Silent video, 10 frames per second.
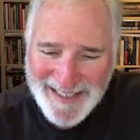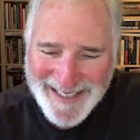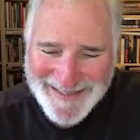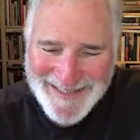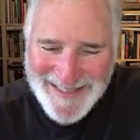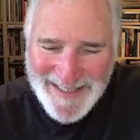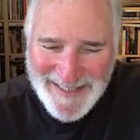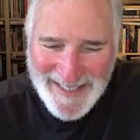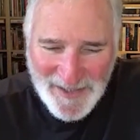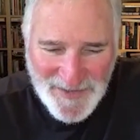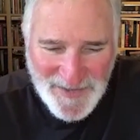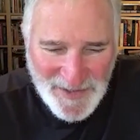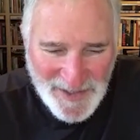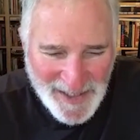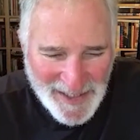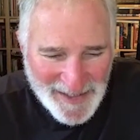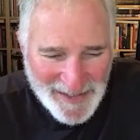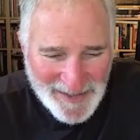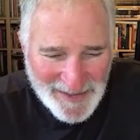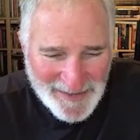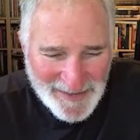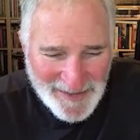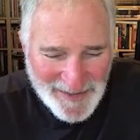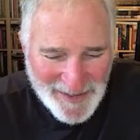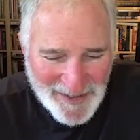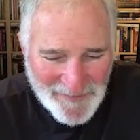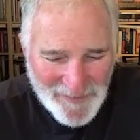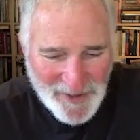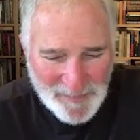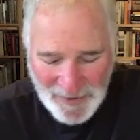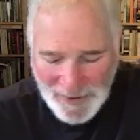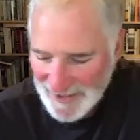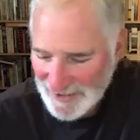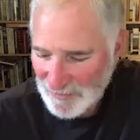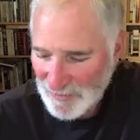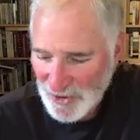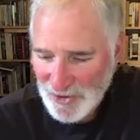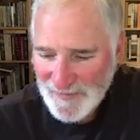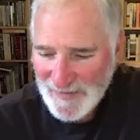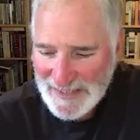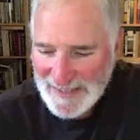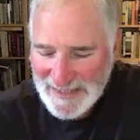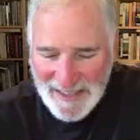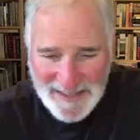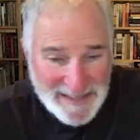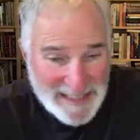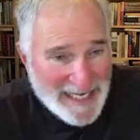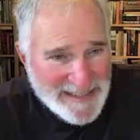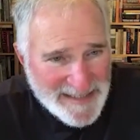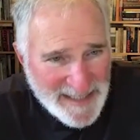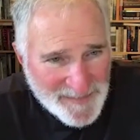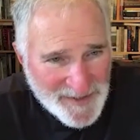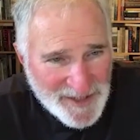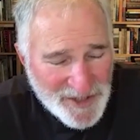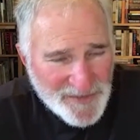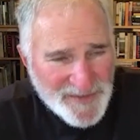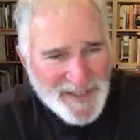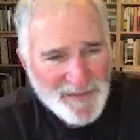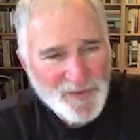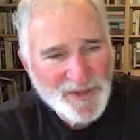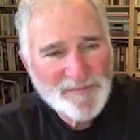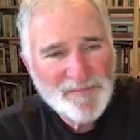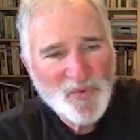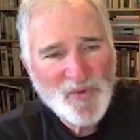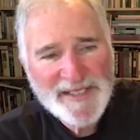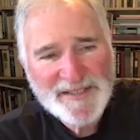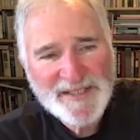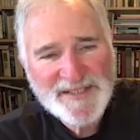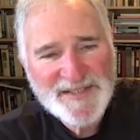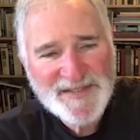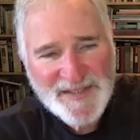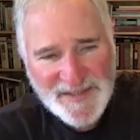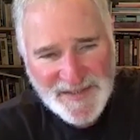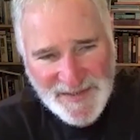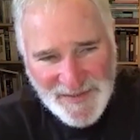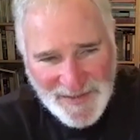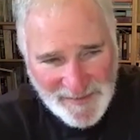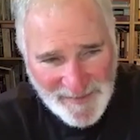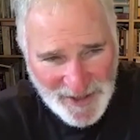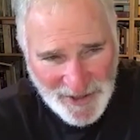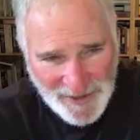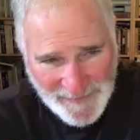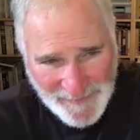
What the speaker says: And the city council, in a very political move, sidestepped the issue and said, we'll appoint a citizens commission.